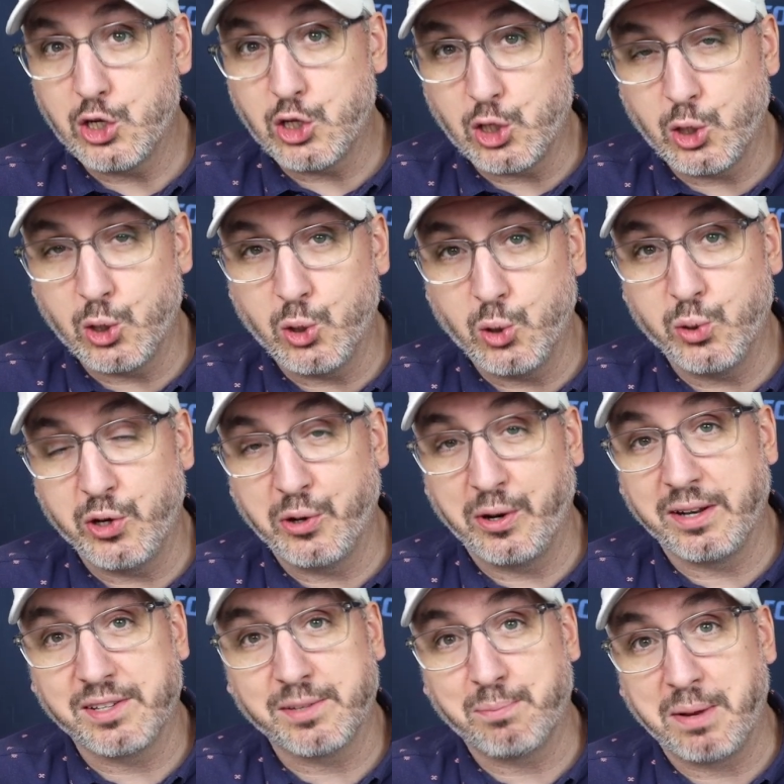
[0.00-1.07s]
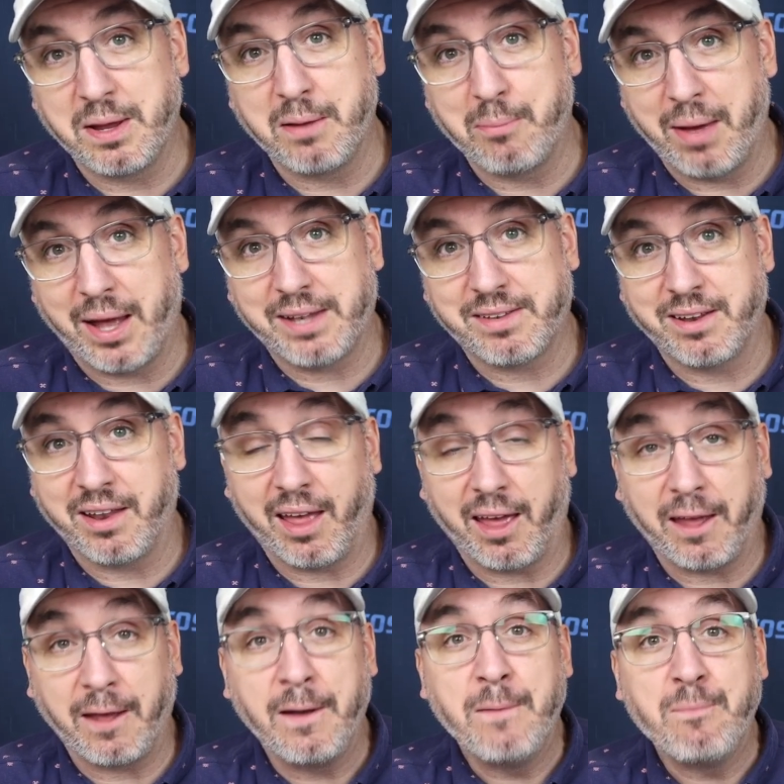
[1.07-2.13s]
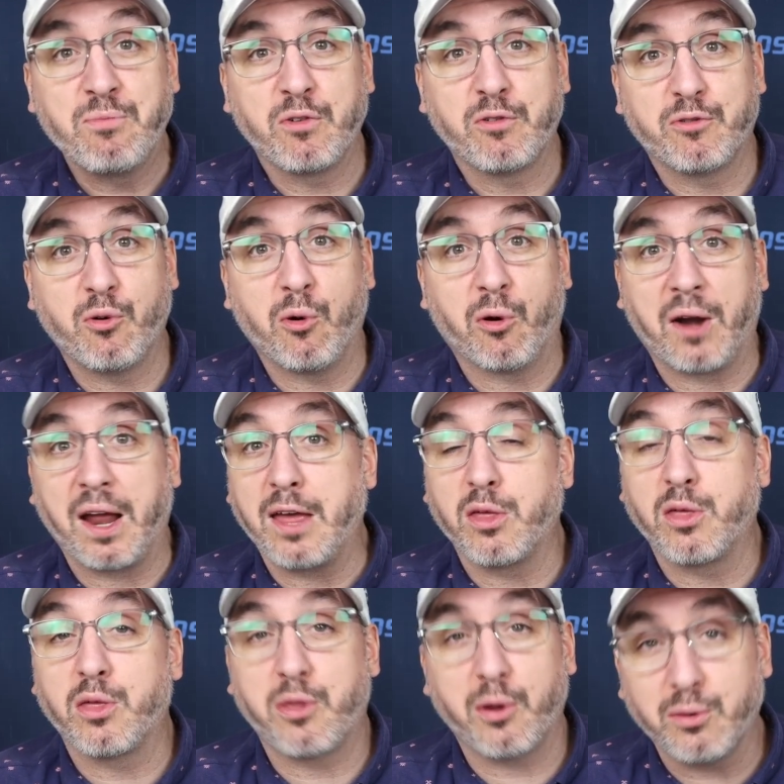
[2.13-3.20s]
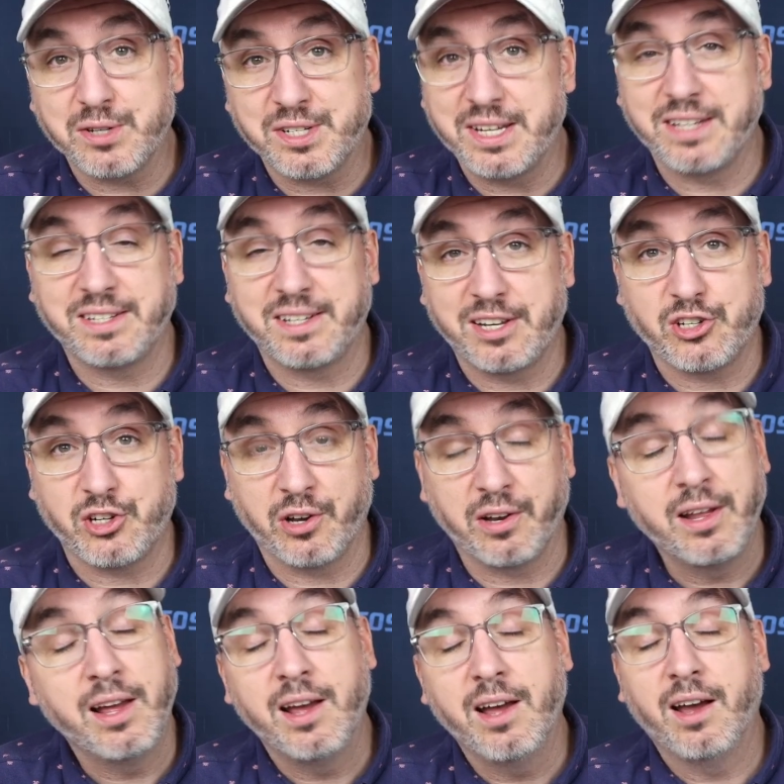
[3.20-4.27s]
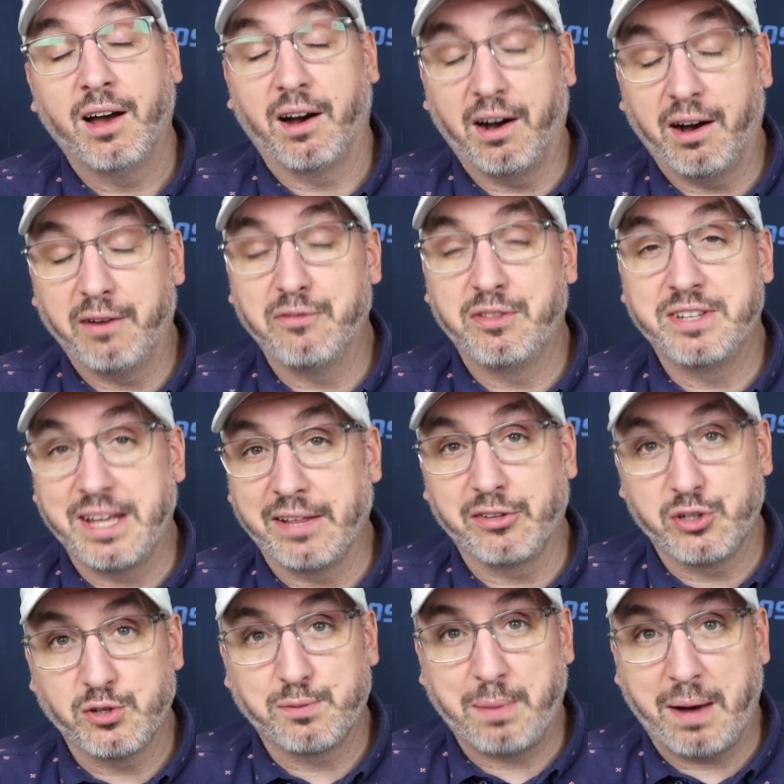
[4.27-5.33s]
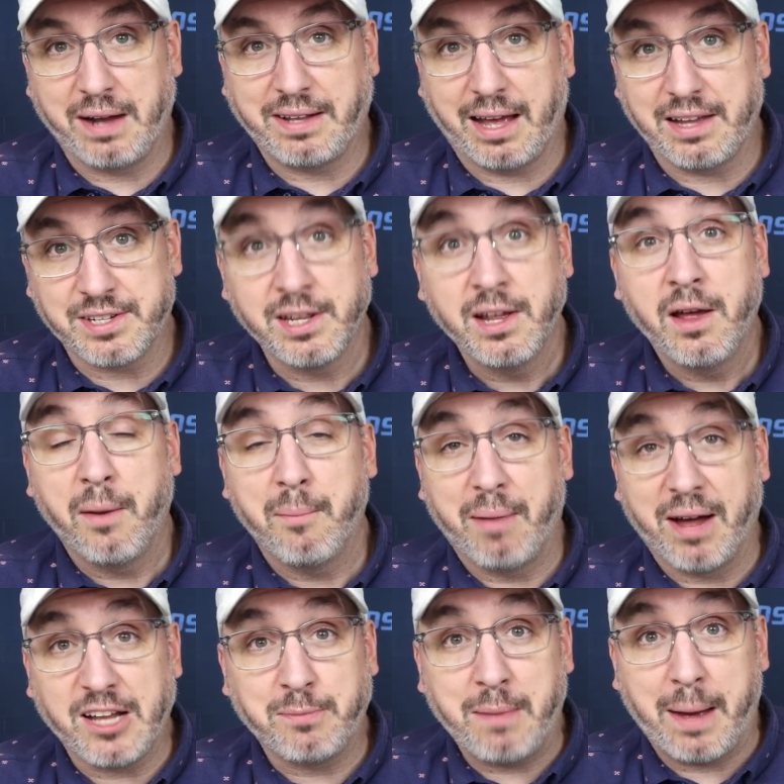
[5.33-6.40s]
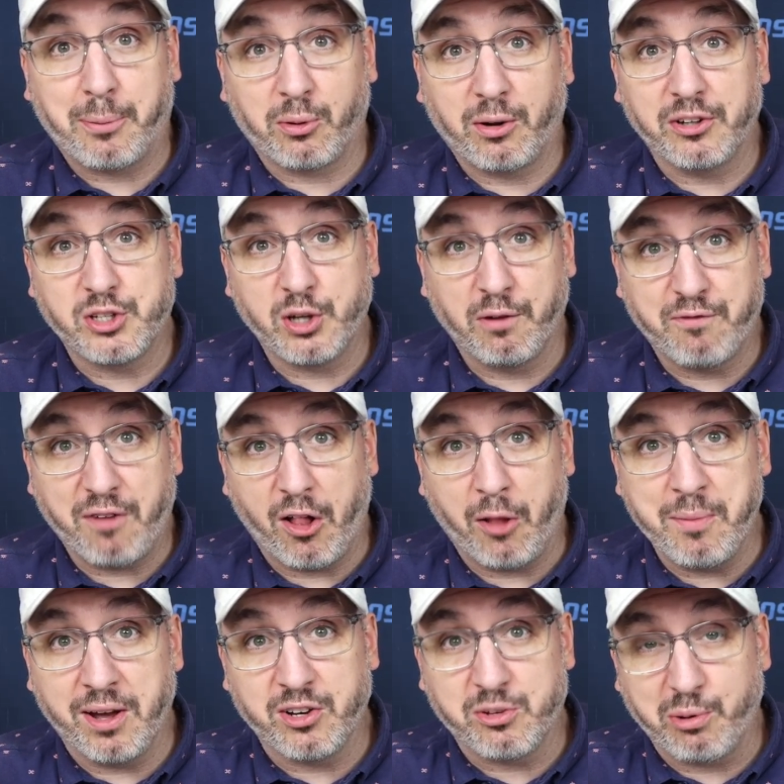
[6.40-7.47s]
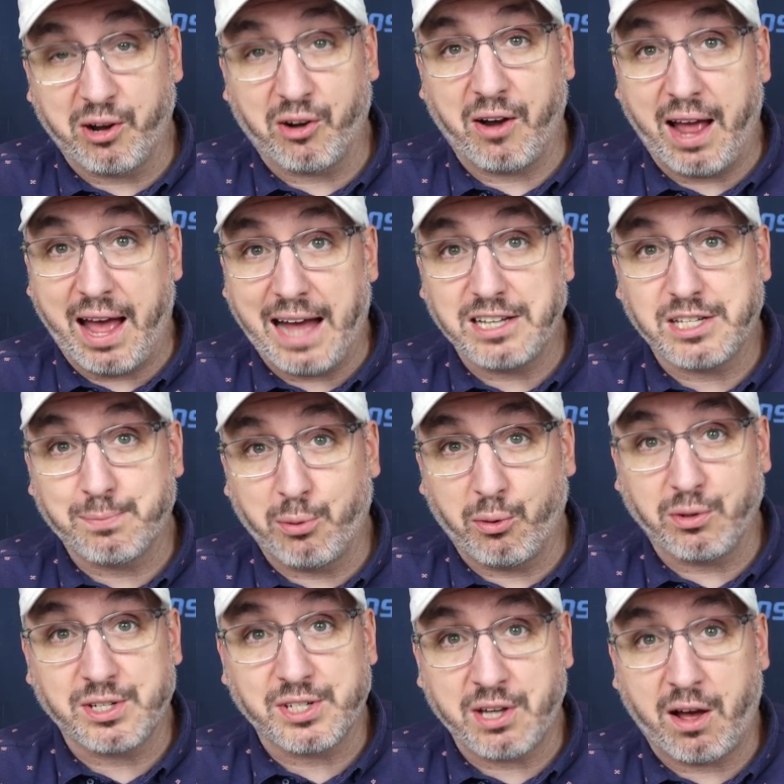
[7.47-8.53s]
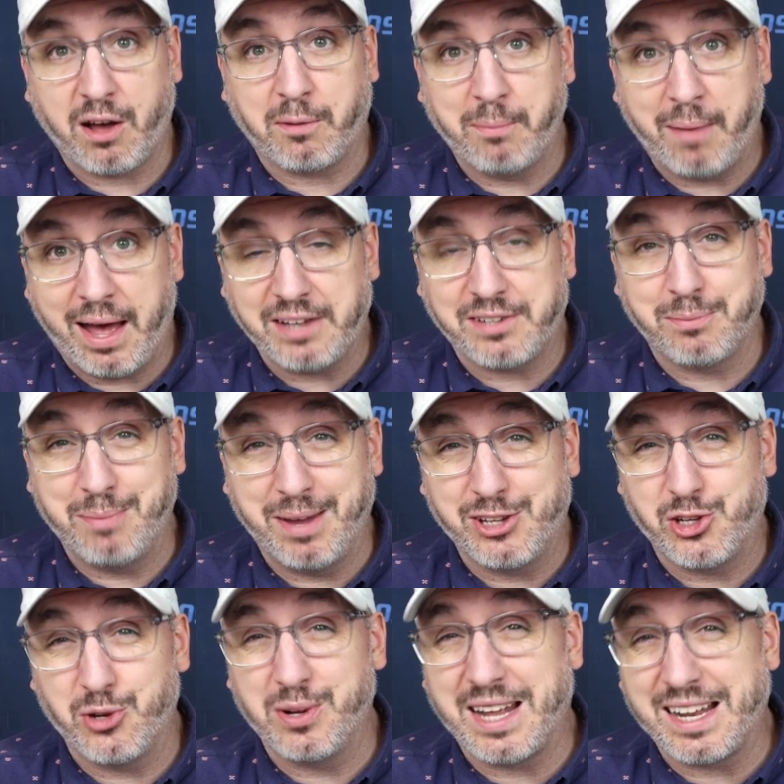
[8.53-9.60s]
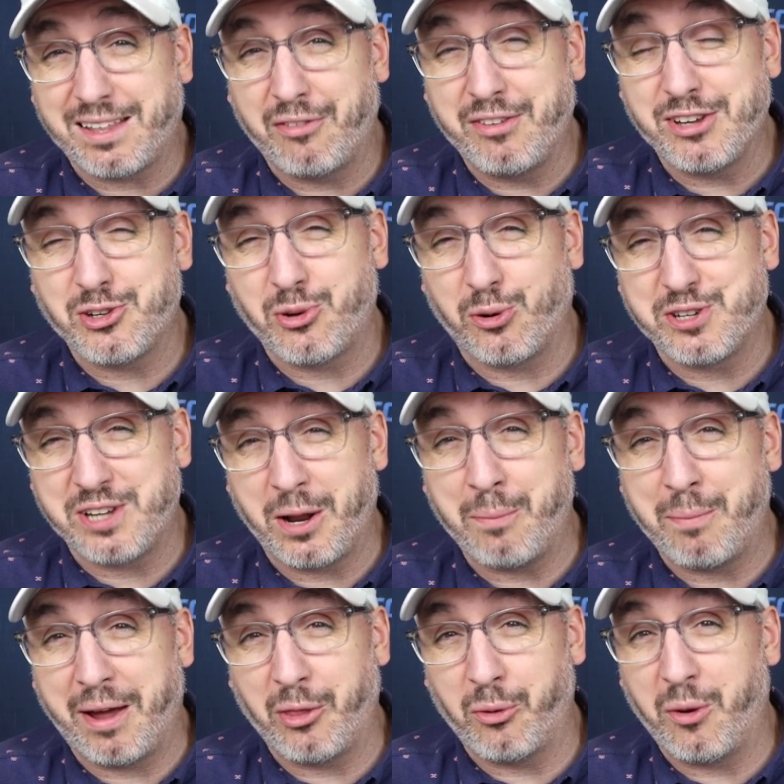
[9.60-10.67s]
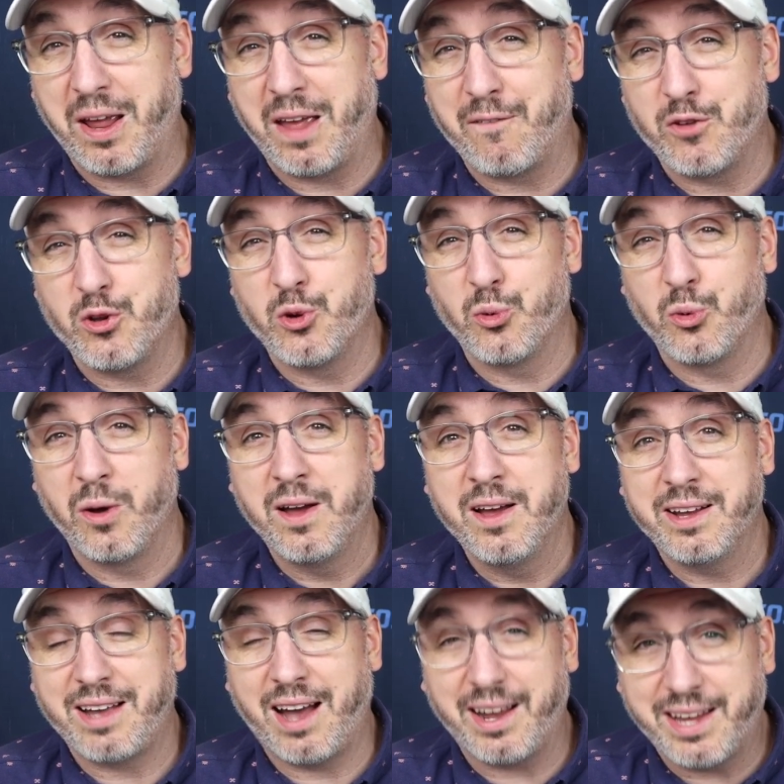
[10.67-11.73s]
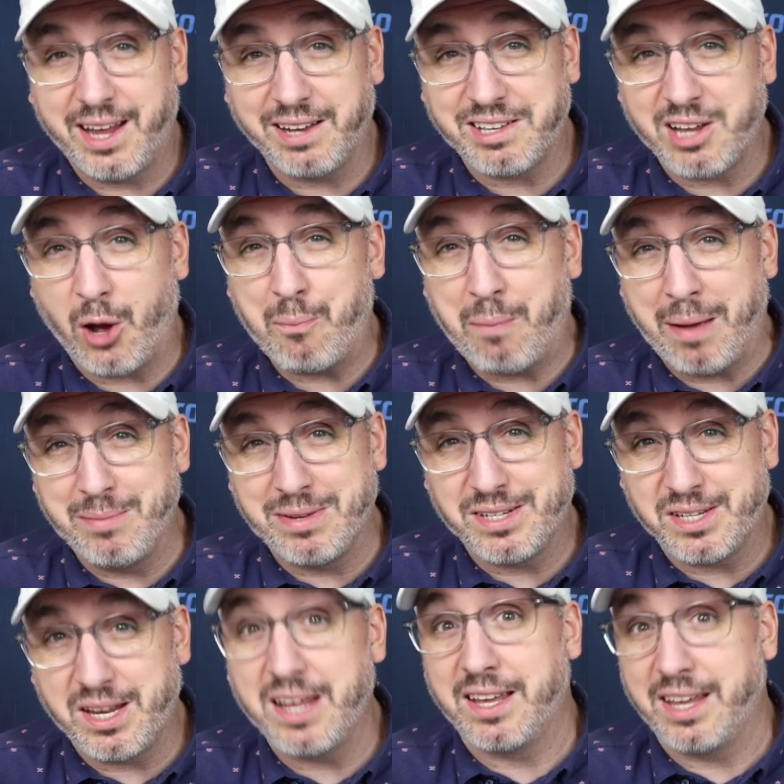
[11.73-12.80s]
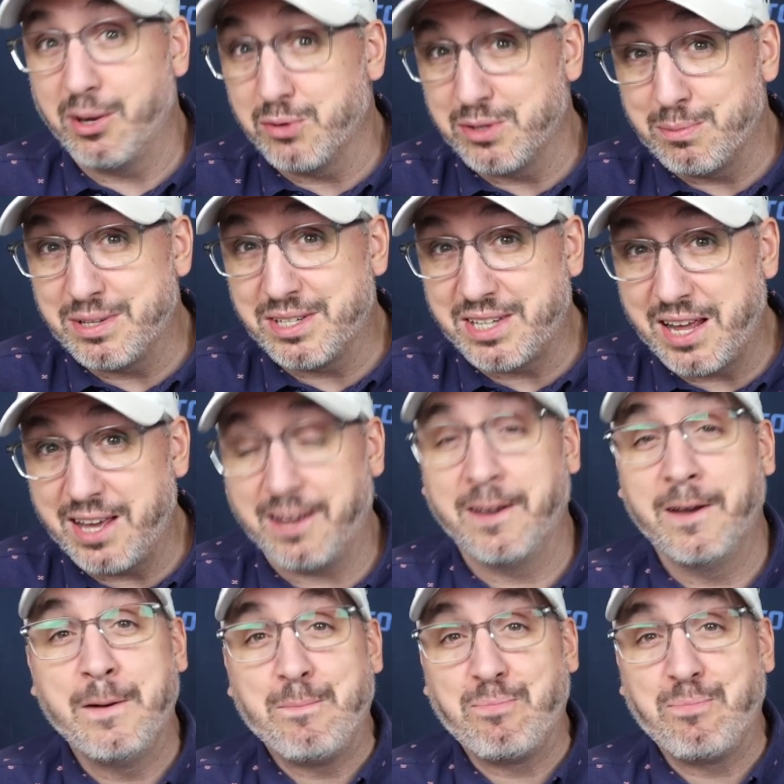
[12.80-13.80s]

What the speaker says: Two units being bet today for a Thursday's edition of the Daily Juice Podcast. Mine is Matt Perrault. You can follow me on Twitter at Sports Talk Matt. Make sure you get to the Discord channel. By the way, if you got kicked out by mistake, it was a mistake.